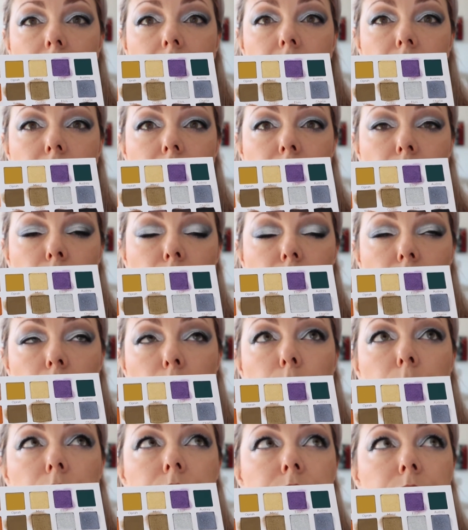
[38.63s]
it,
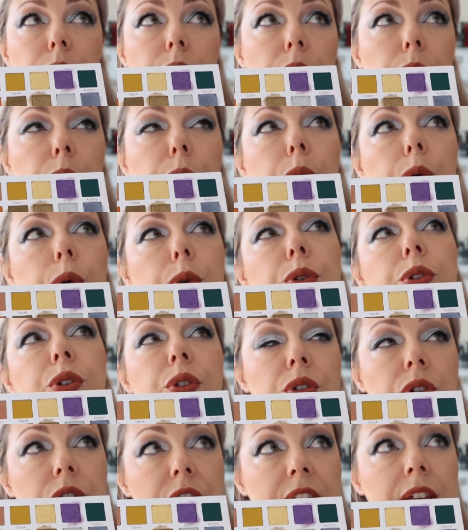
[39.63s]
you could
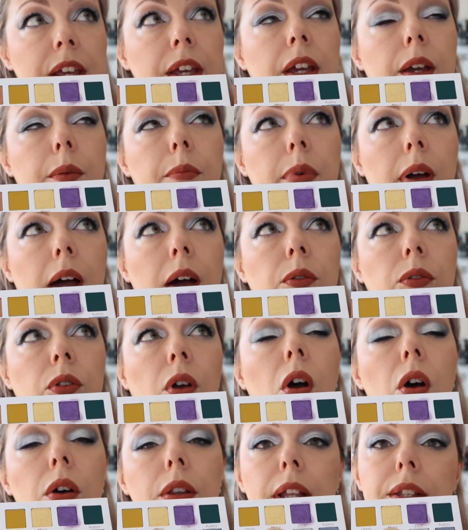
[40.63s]
think about,
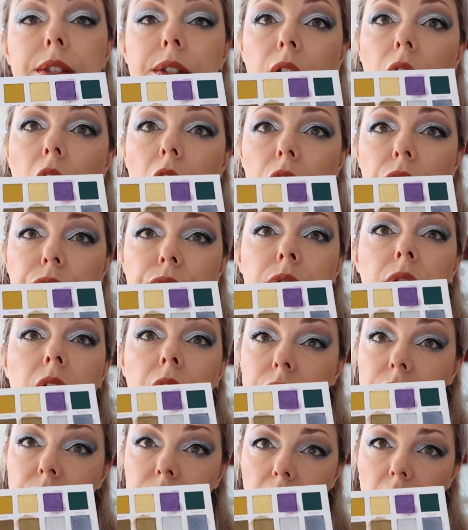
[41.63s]
oh, that's colorful. No,
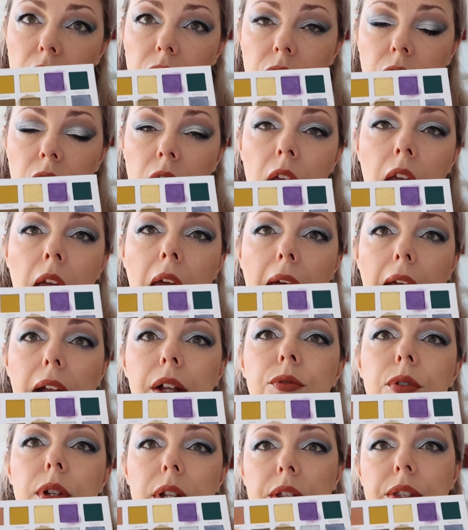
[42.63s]
it's not.
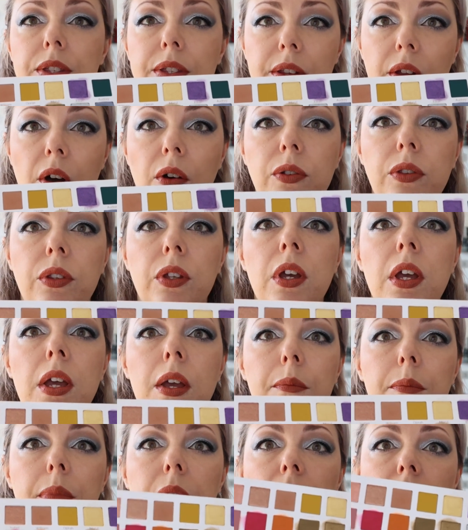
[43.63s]
Actually, it's not,
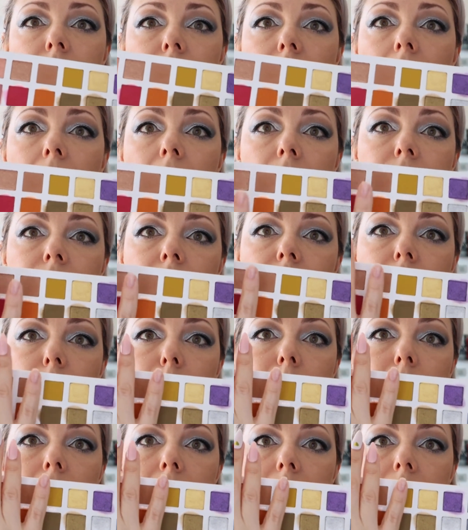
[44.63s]
because half of the
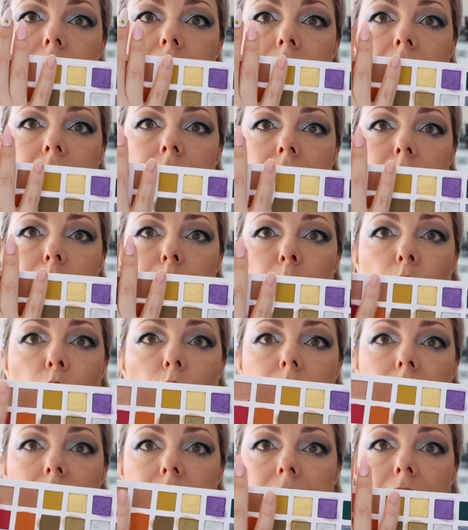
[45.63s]
palette,
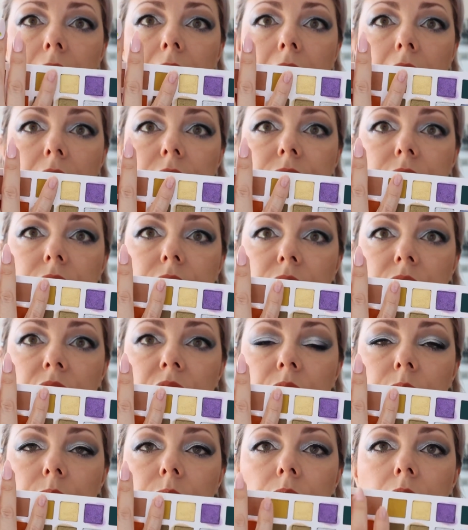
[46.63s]
more than half, it's
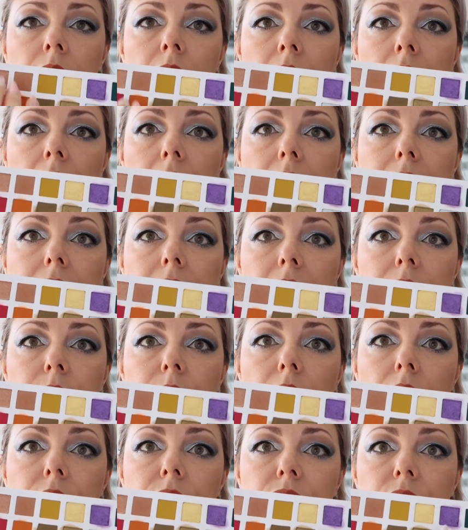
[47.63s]
nude, and then
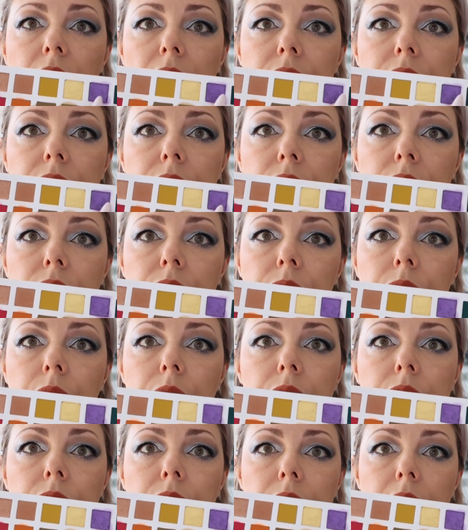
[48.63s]
you have just 2
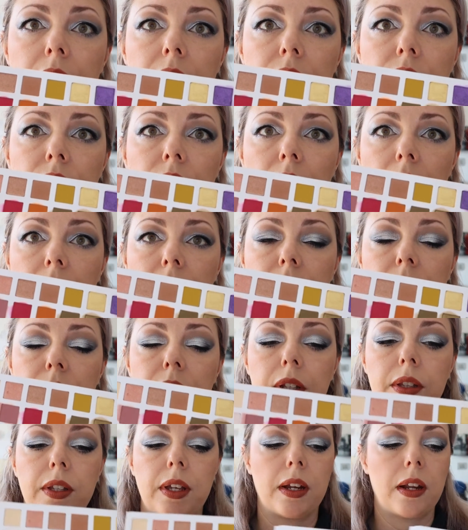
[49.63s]
or 3 shades
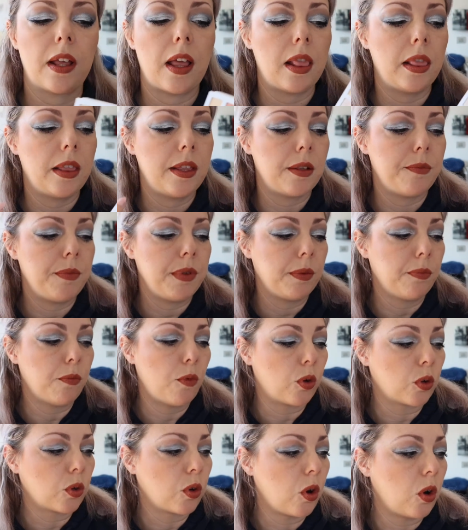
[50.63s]
that are a little bit
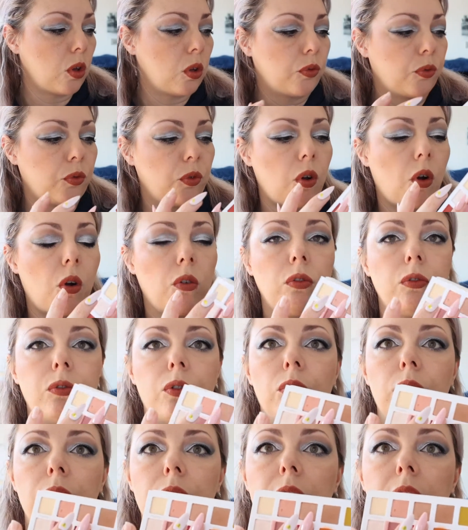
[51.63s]
more colorful.
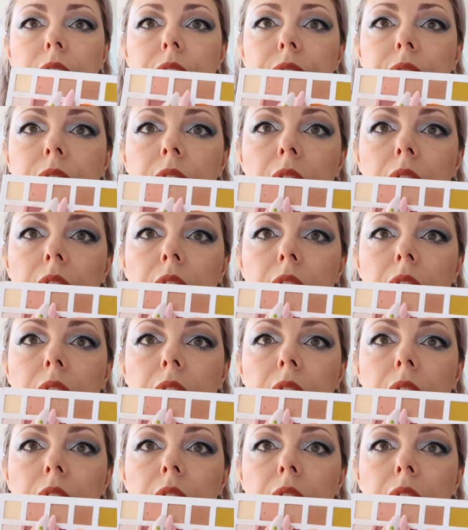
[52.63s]
Also, this